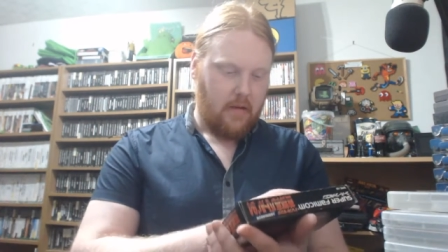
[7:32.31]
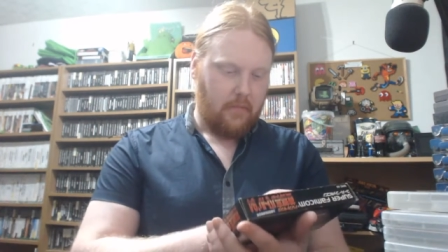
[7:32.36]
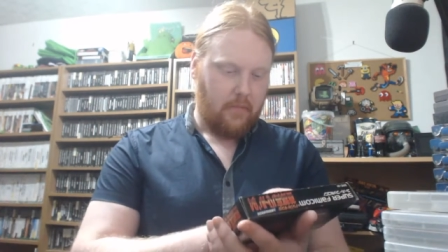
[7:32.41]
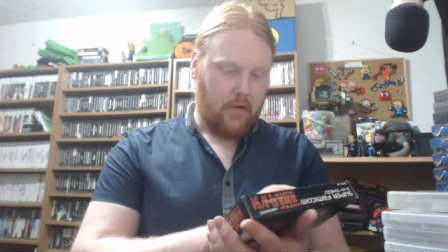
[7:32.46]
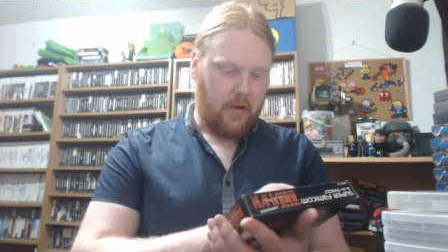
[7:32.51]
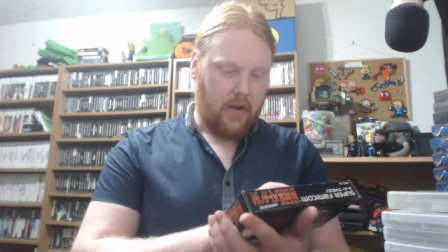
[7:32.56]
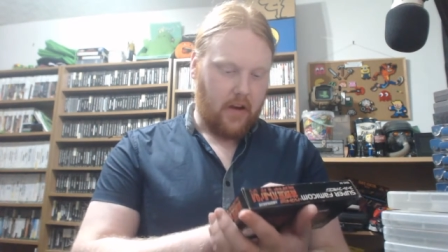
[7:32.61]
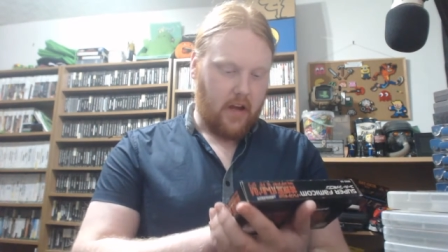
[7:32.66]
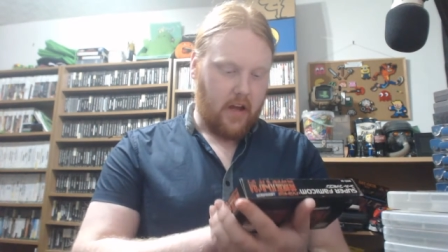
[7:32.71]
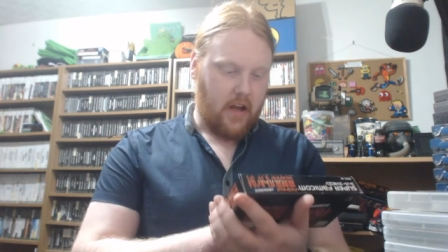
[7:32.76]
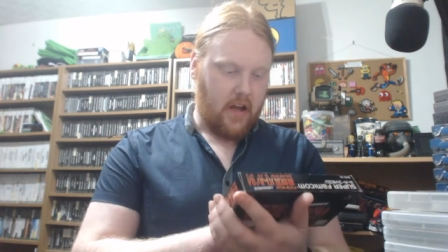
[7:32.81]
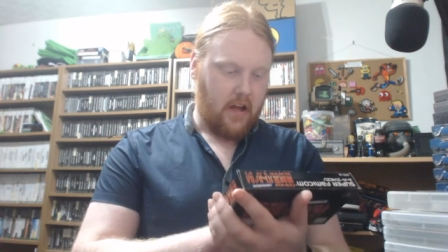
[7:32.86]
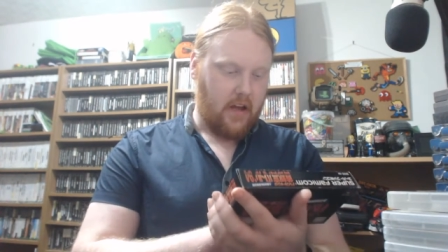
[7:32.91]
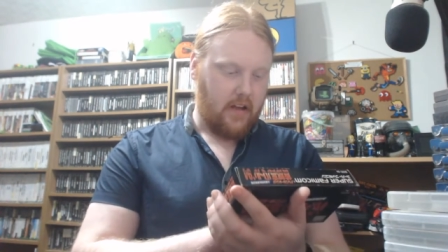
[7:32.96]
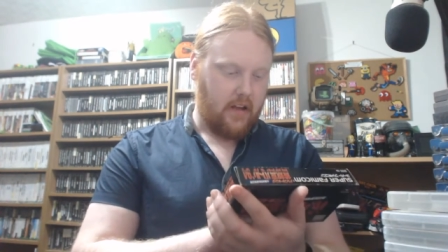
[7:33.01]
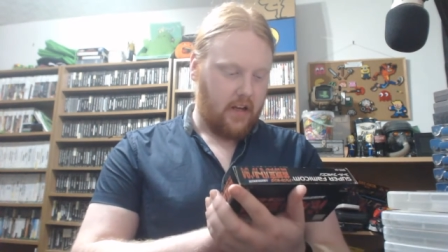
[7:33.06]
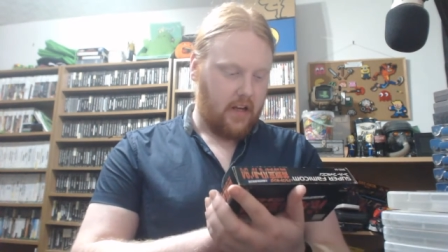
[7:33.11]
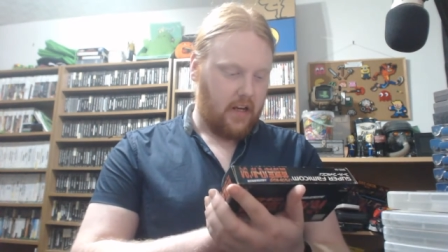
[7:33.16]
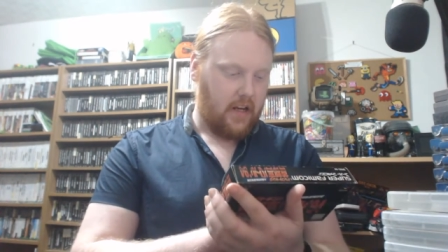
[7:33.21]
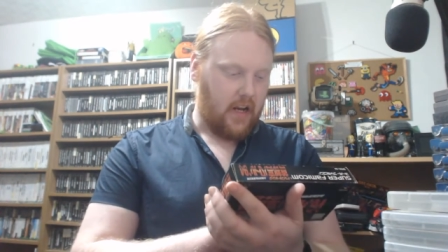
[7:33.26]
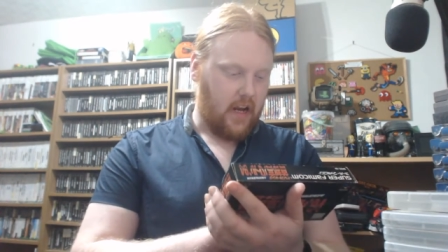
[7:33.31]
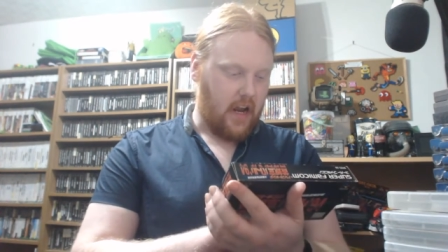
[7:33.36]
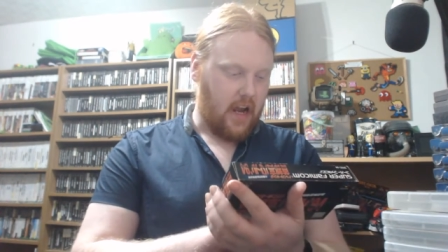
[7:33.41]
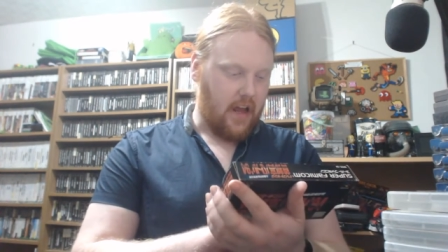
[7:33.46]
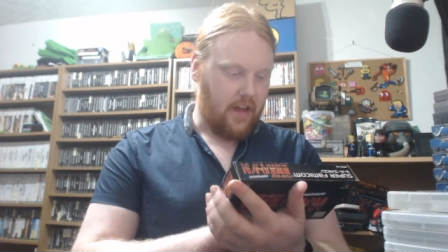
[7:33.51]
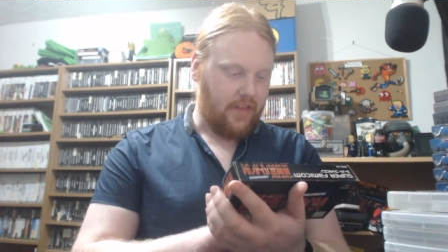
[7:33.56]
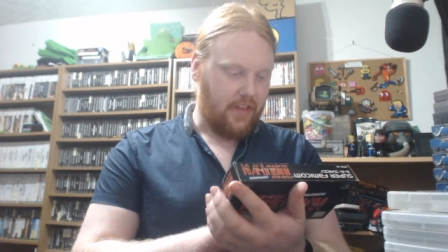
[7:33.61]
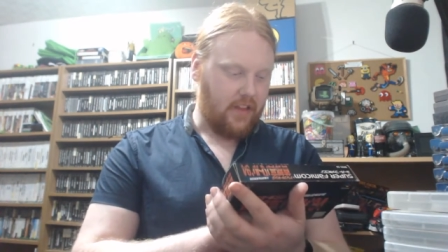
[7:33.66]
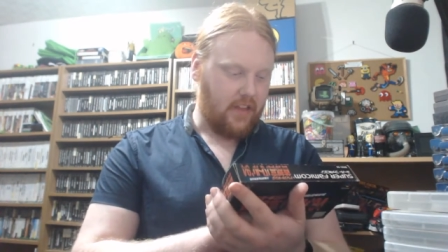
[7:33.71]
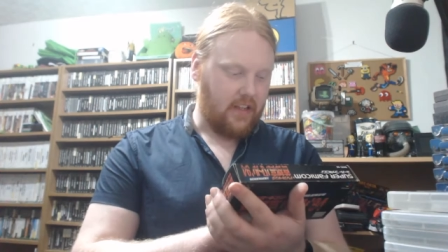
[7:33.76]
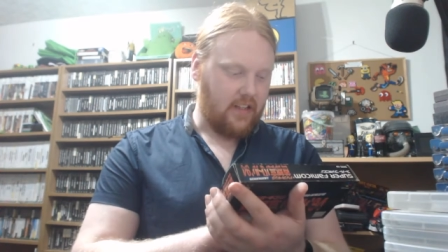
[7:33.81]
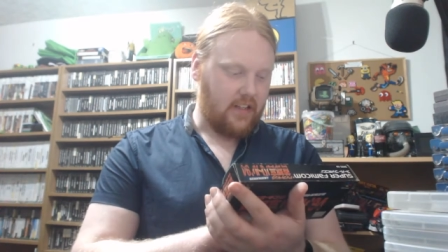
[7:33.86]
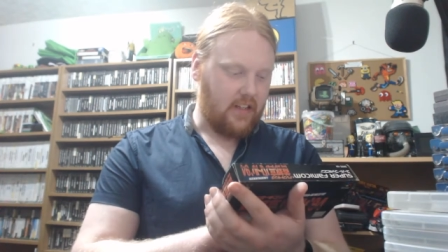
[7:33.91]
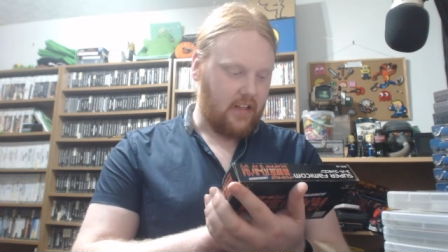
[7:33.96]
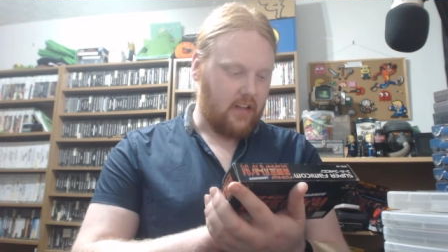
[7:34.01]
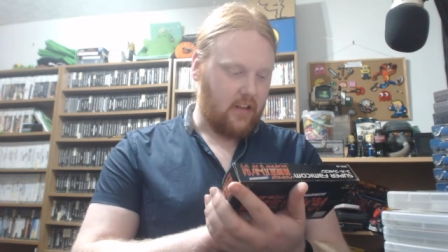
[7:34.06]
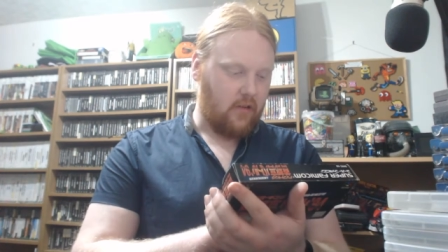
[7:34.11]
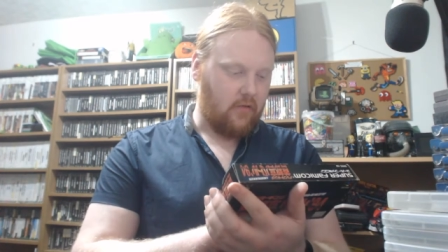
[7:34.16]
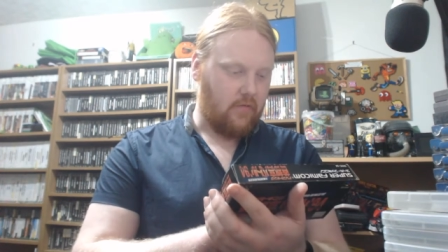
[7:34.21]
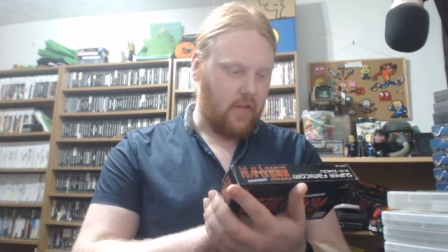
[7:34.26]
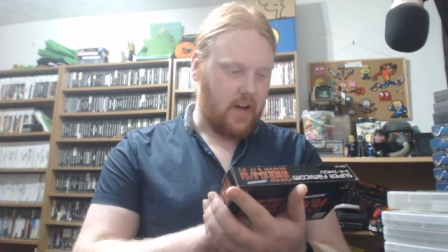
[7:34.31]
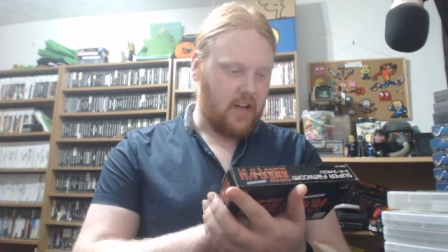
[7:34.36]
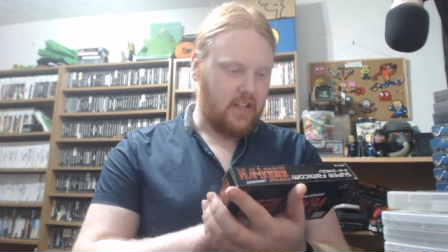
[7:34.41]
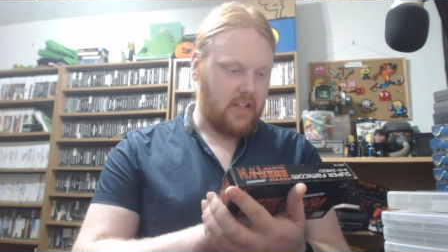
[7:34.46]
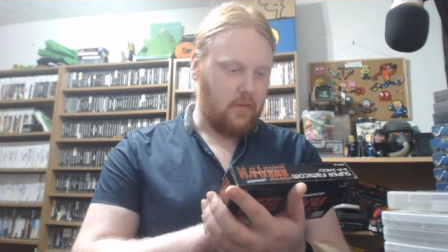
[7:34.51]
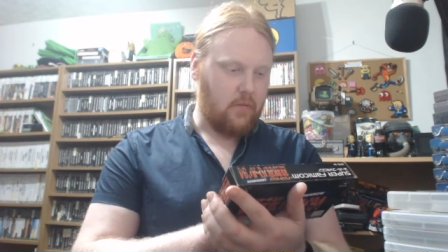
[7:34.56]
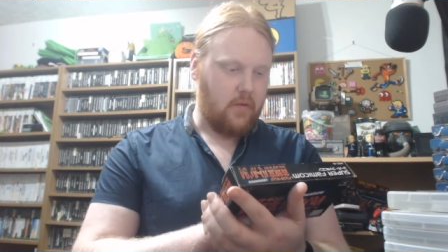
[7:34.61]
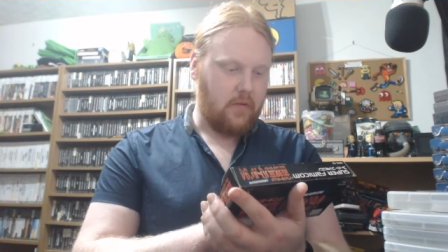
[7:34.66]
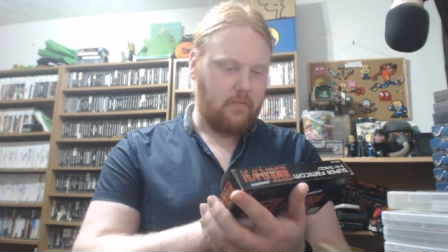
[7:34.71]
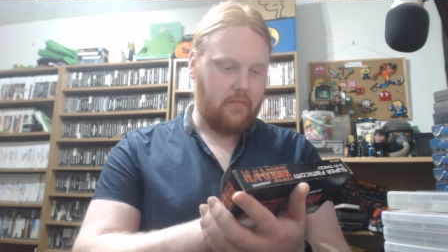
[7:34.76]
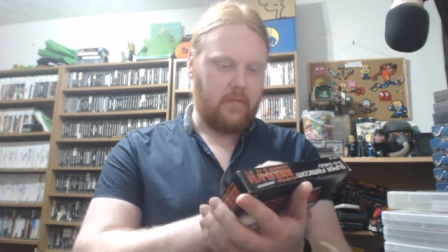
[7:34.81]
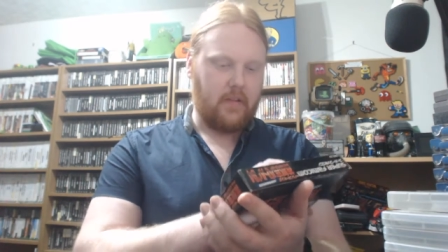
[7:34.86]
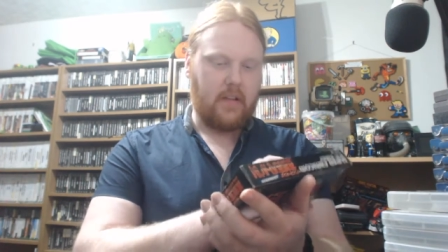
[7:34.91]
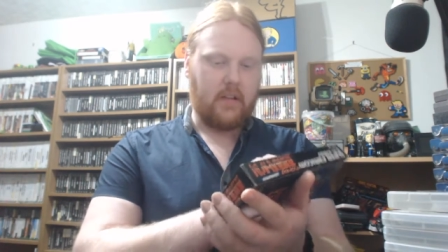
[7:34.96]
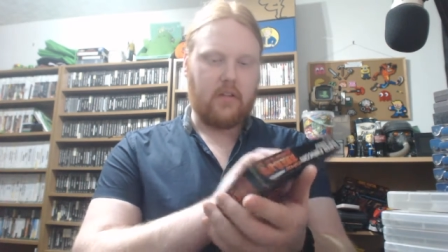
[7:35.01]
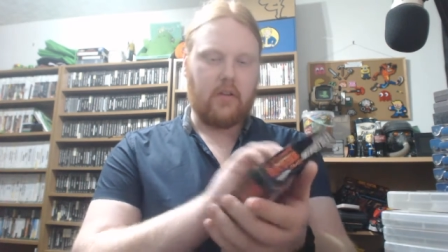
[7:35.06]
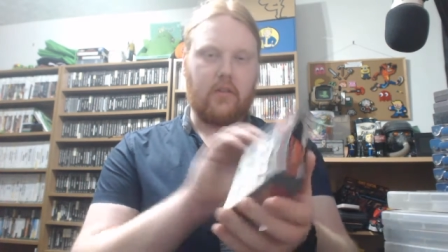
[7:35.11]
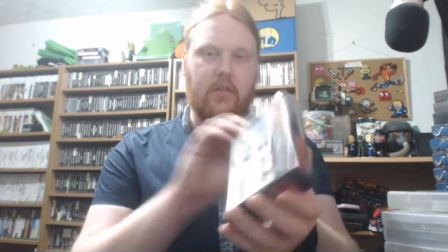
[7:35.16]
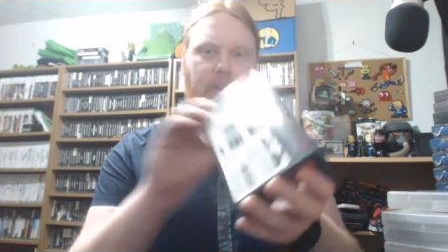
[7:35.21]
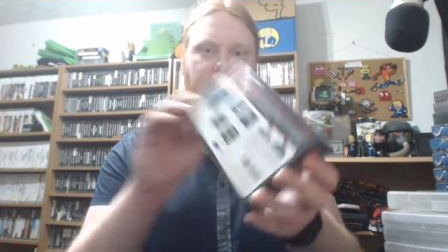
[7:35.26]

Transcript: But yeah, I think this is a little racing one. Shows a